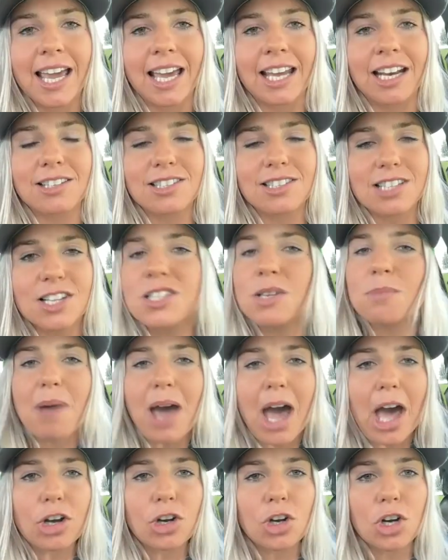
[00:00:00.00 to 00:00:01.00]
And it doesn't
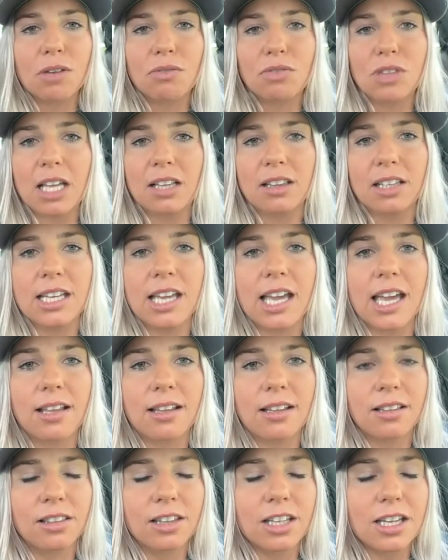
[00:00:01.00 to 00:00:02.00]
matter if they
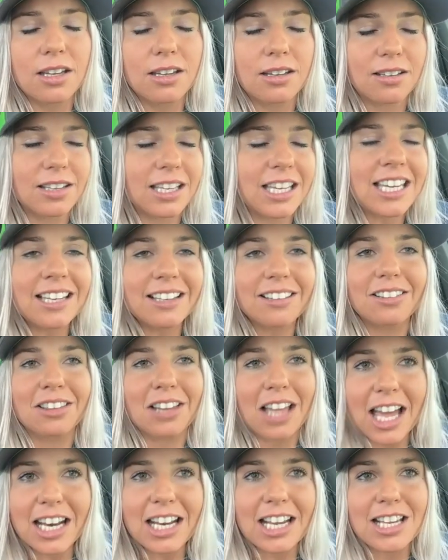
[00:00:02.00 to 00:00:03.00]
le- le- eat
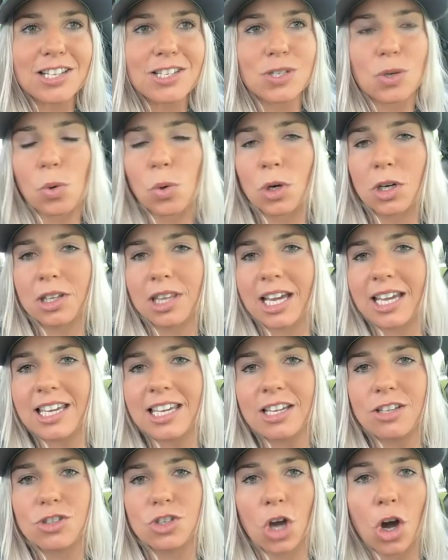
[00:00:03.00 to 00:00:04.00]
lettuce or they
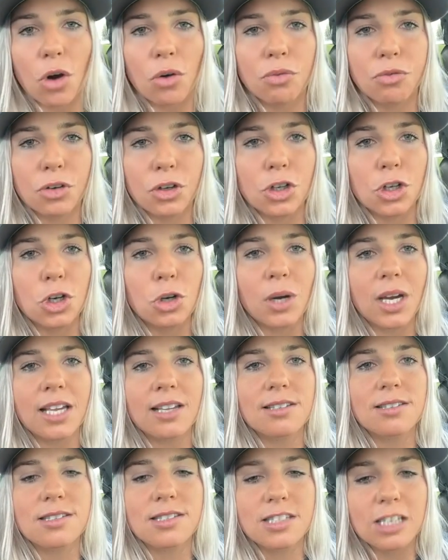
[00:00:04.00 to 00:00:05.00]
eat tofu,
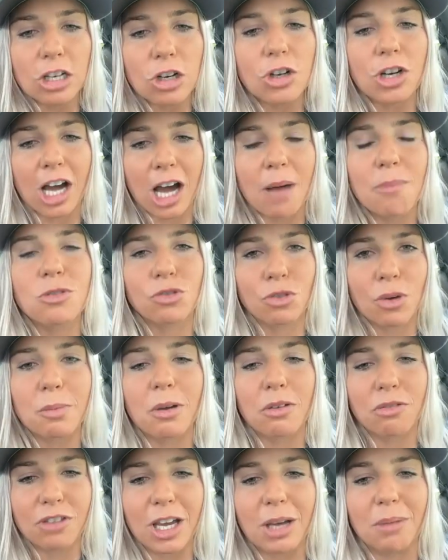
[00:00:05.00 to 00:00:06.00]
it still comes from
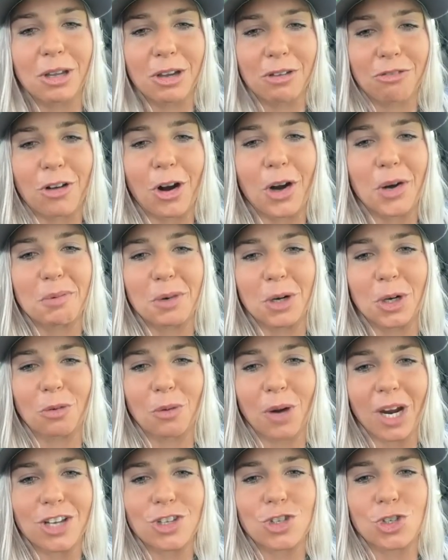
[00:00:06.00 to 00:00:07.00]
a family farmer
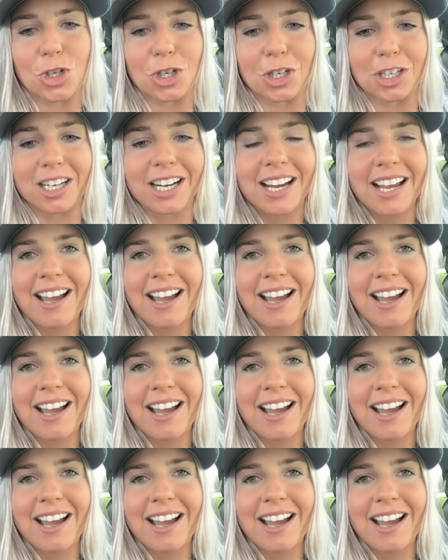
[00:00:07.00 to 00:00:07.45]
and rancher.